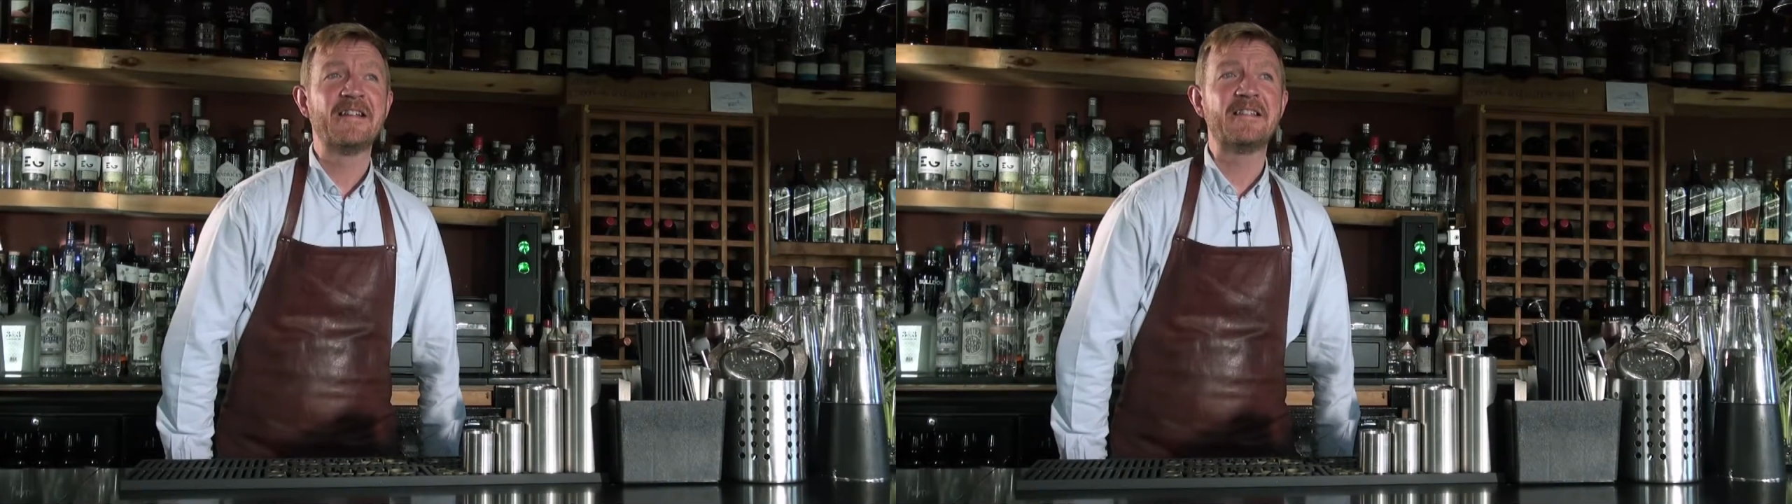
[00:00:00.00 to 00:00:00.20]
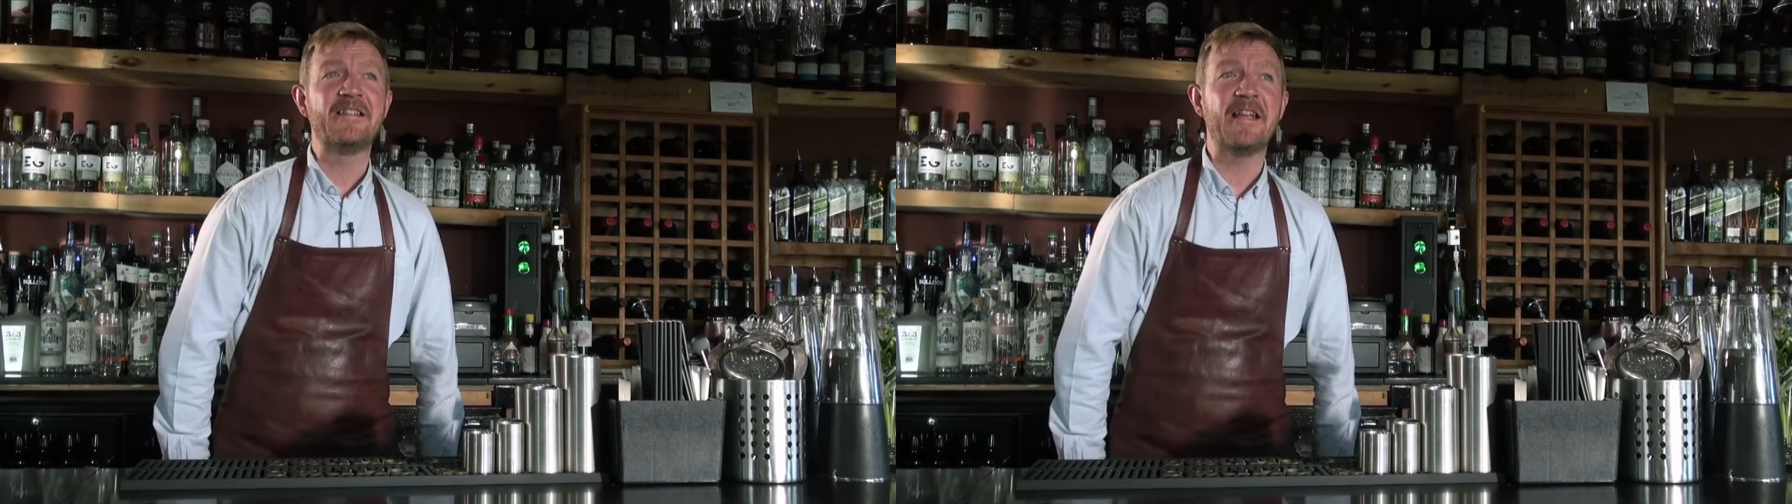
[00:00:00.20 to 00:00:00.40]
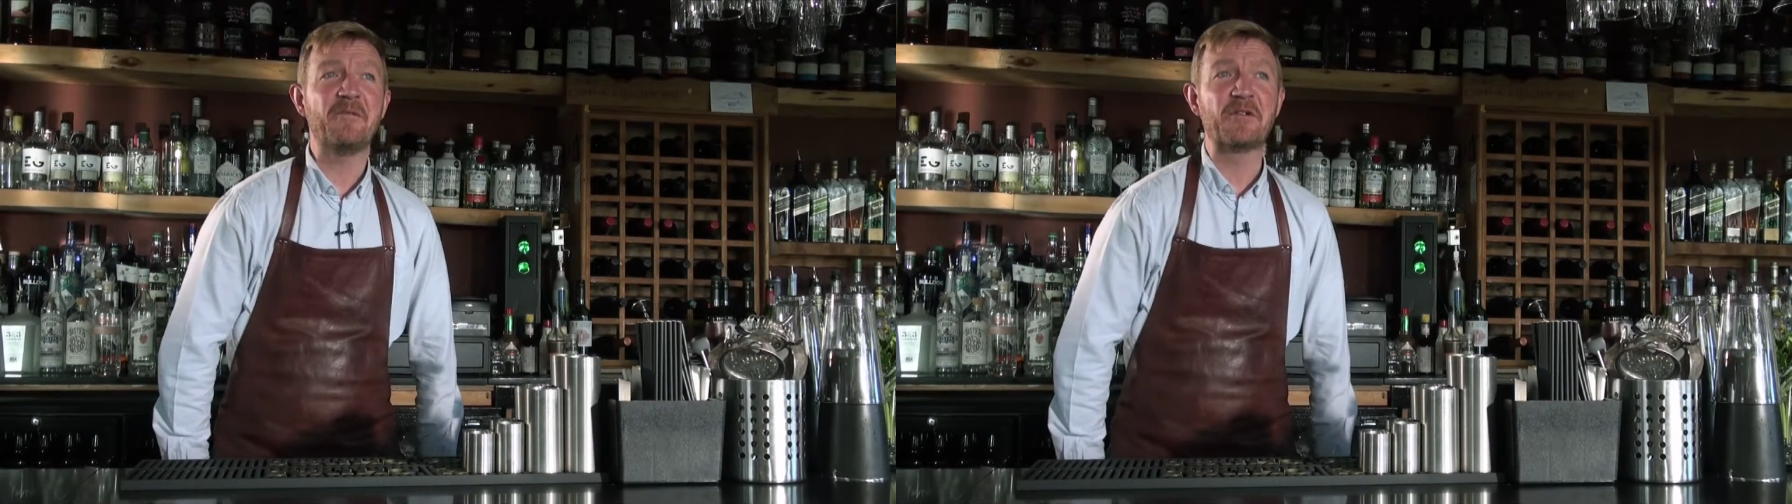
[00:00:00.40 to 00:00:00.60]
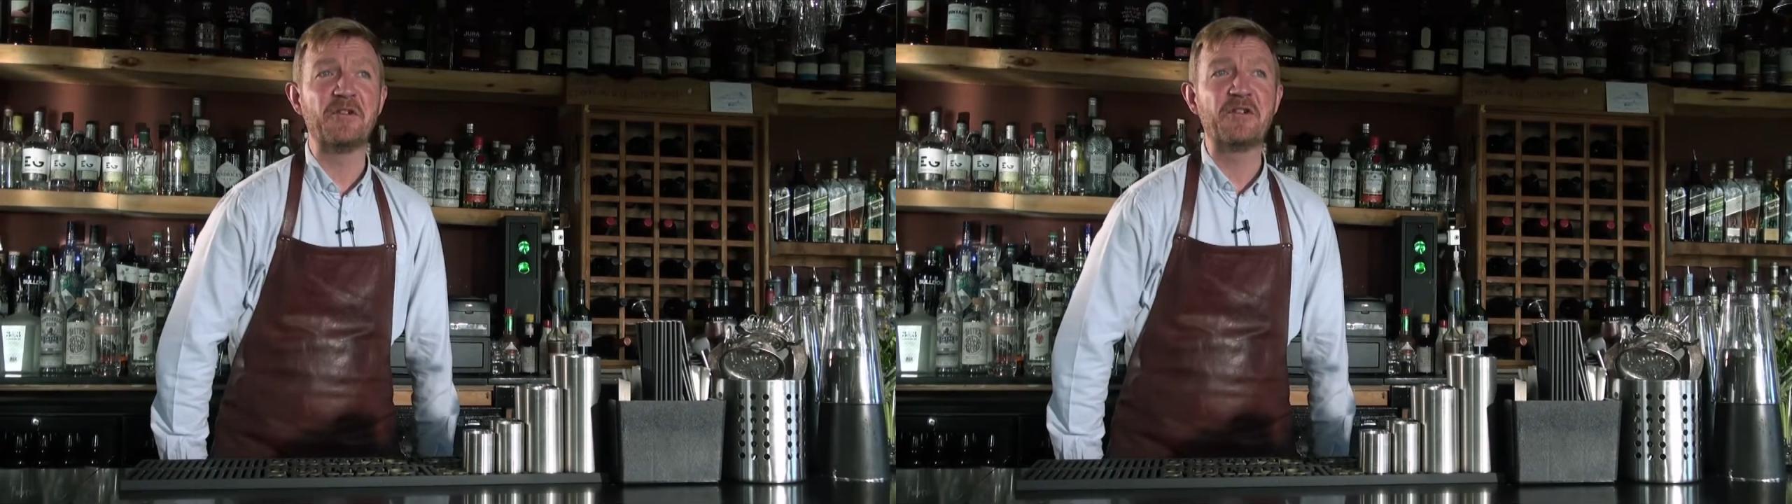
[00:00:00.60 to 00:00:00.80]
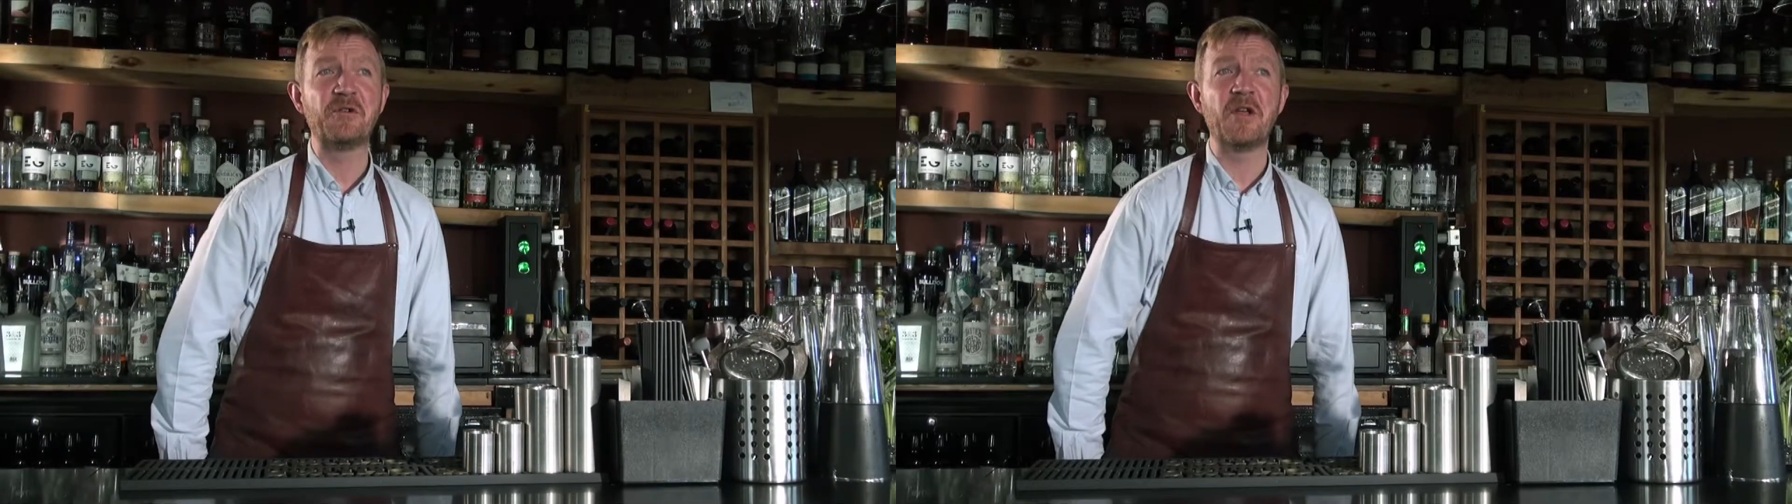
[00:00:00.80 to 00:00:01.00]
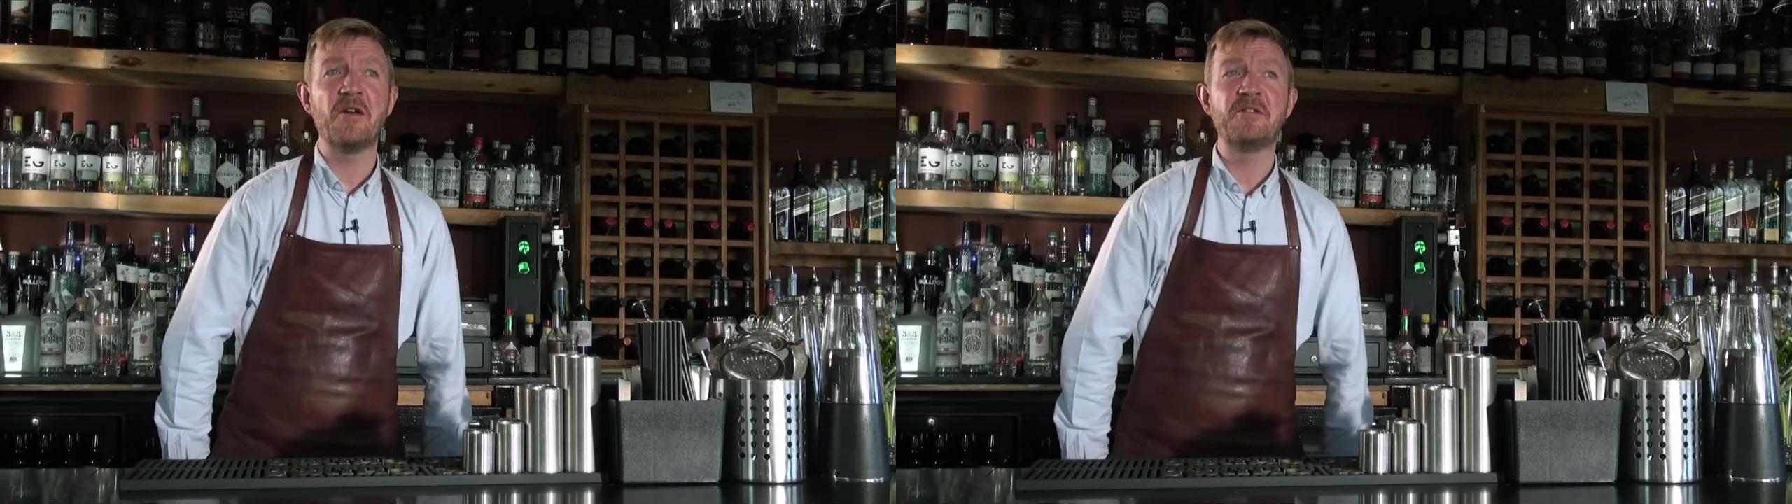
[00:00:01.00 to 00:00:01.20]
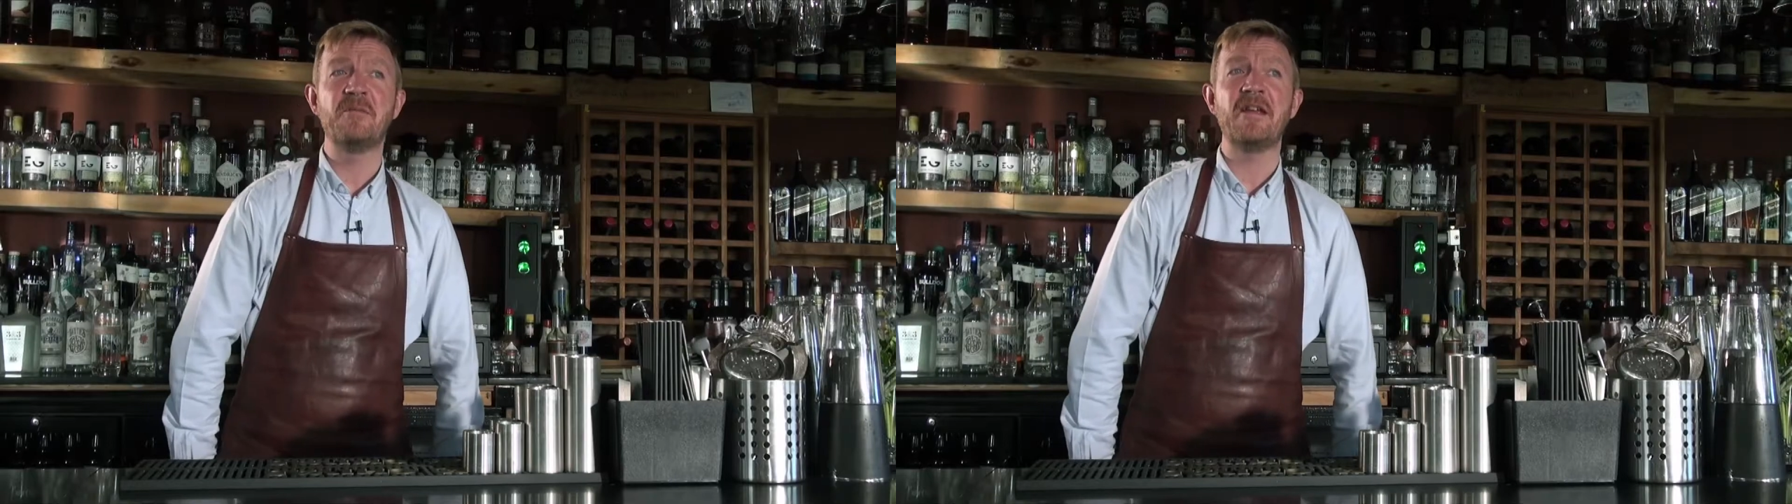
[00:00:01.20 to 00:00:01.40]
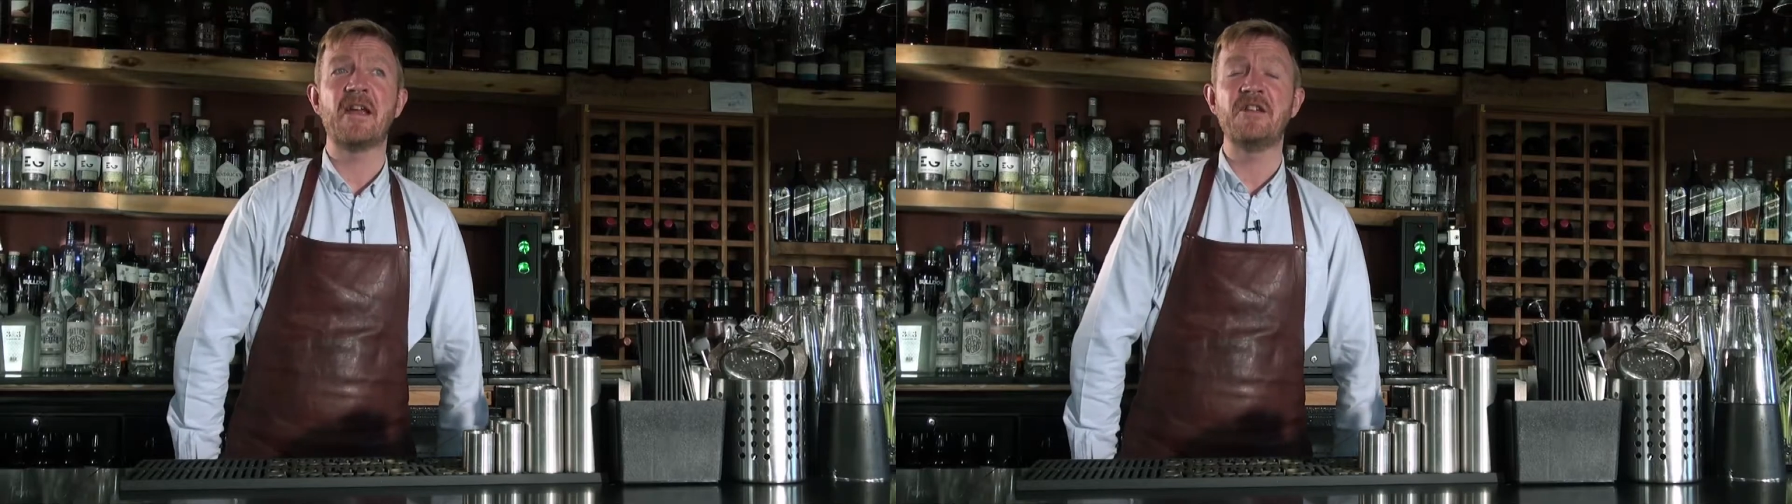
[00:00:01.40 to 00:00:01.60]
Today we're going to show you how to
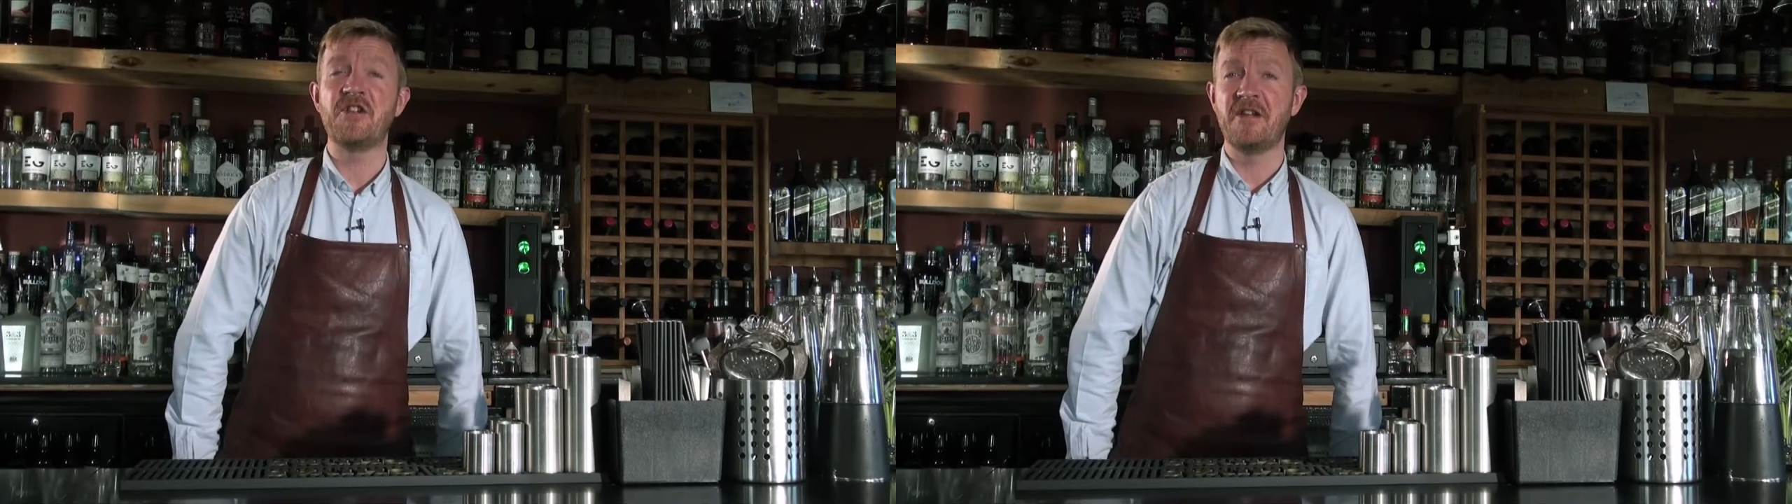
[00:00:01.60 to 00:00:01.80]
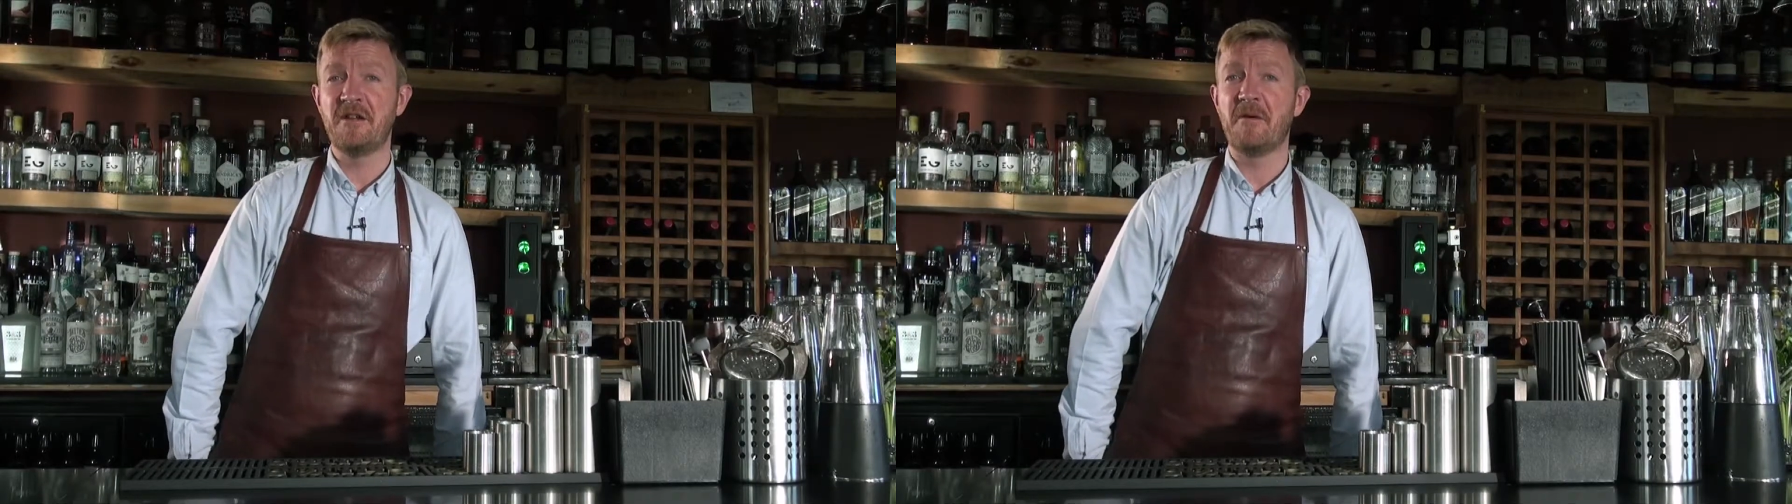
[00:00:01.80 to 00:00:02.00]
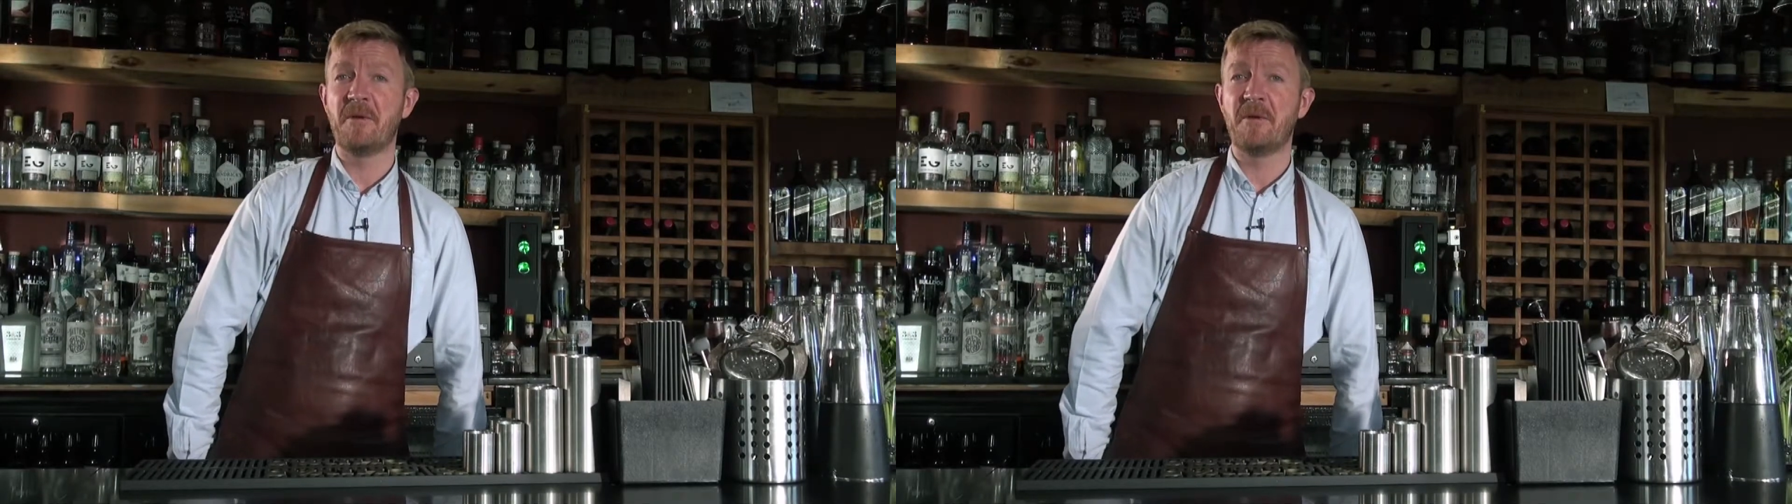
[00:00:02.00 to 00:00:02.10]
make a gin